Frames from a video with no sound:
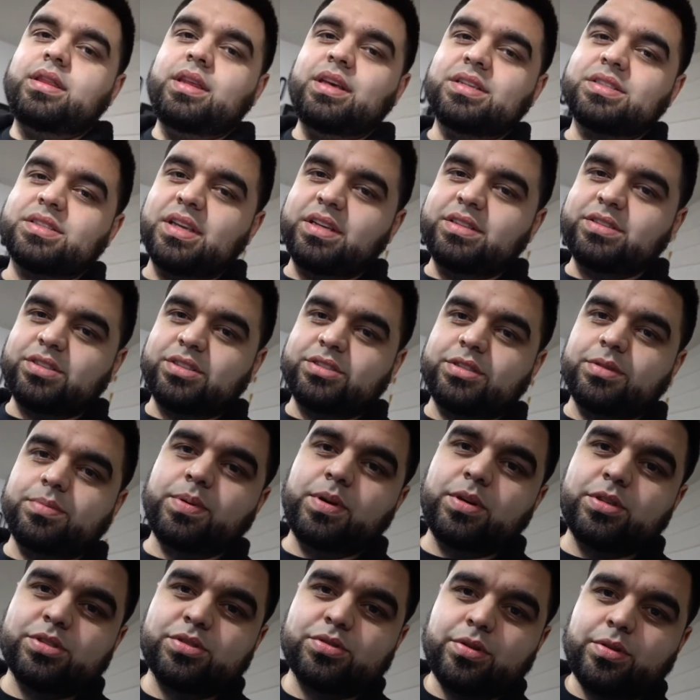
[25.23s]
These things are
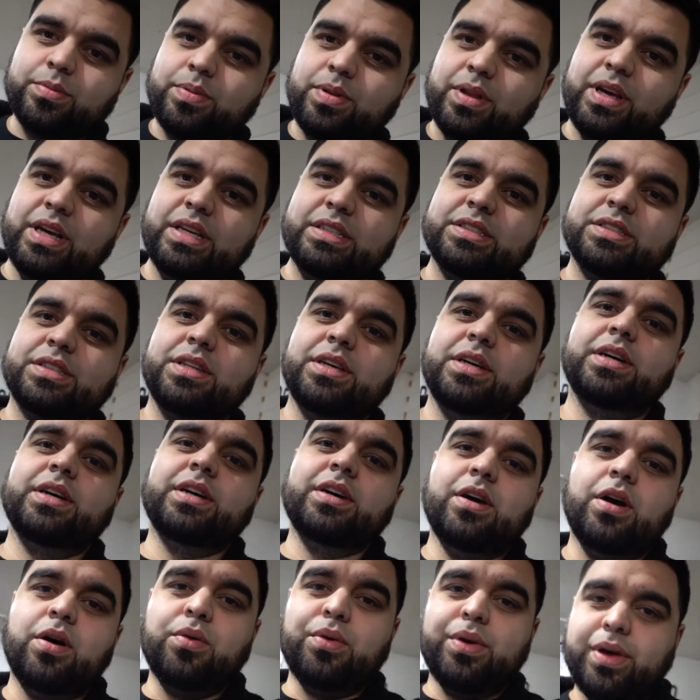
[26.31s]
supposed to replace
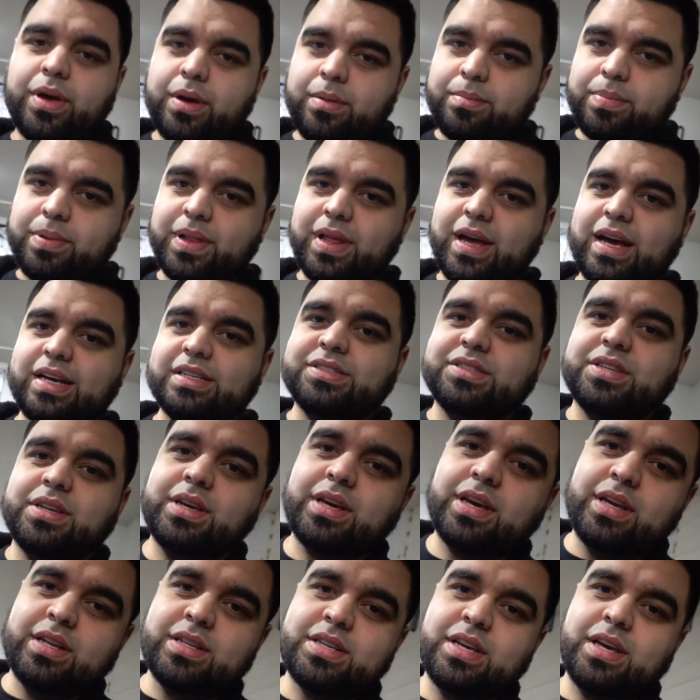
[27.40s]
the OEM
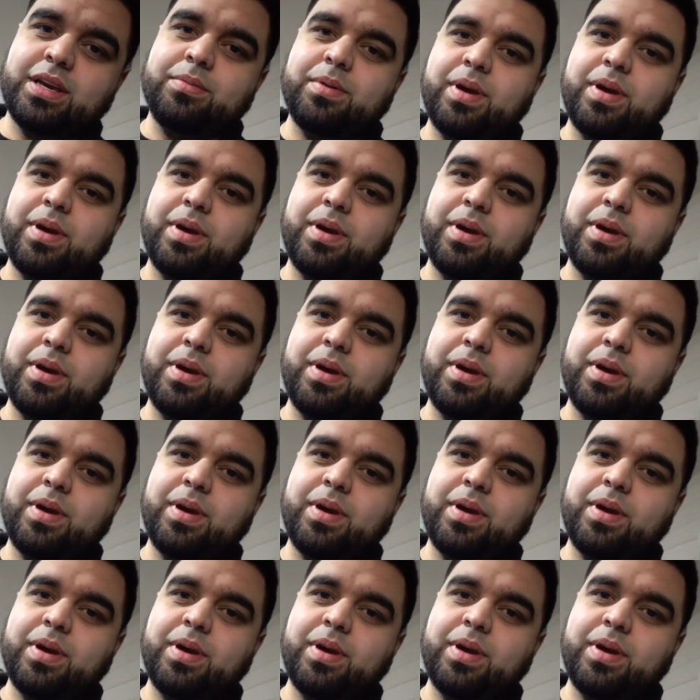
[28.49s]
plastic intake